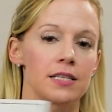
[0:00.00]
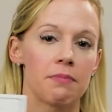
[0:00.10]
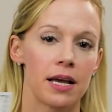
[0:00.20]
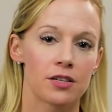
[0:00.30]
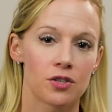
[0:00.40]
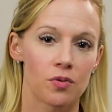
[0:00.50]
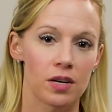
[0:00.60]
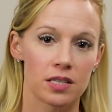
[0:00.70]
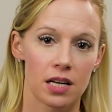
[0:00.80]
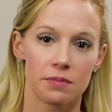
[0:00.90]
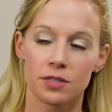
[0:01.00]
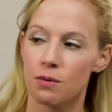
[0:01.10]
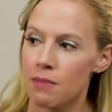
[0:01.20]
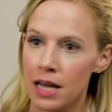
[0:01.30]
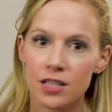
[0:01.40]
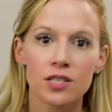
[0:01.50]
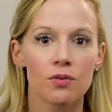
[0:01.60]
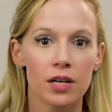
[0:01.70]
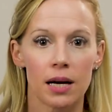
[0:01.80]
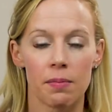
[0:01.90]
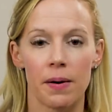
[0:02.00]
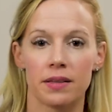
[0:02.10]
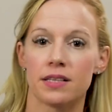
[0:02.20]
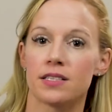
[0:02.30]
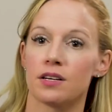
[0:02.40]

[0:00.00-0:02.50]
to make stories up. So make a story up about this.